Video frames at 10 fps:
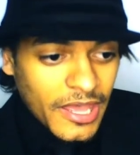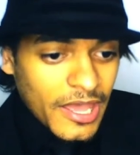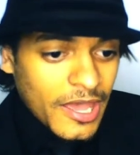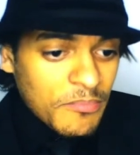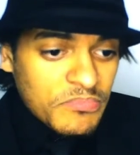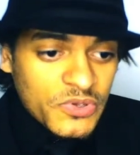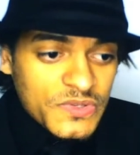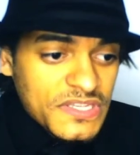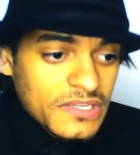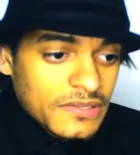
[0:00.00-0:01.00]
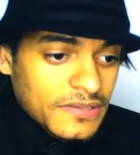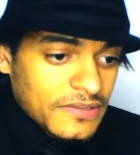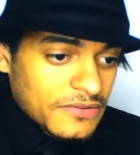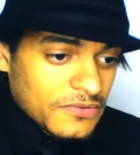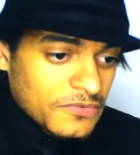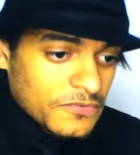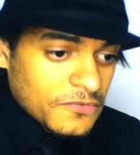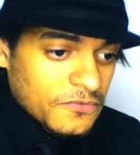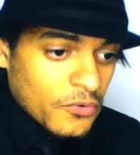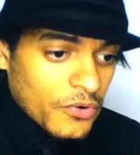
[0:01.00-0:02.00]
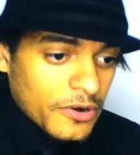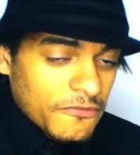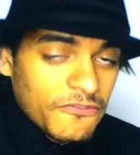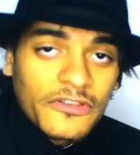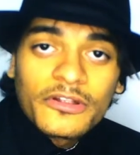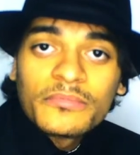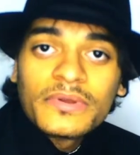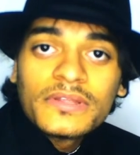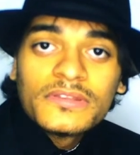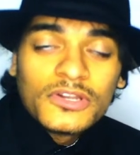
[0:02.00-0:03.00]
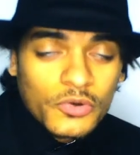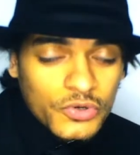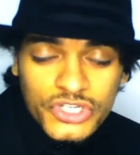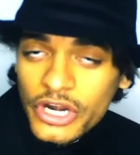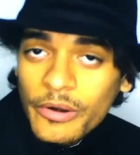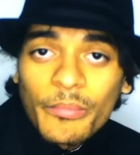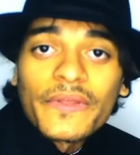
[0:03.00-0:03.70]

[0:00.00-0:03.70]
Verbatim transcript: a music for a film, The Good German,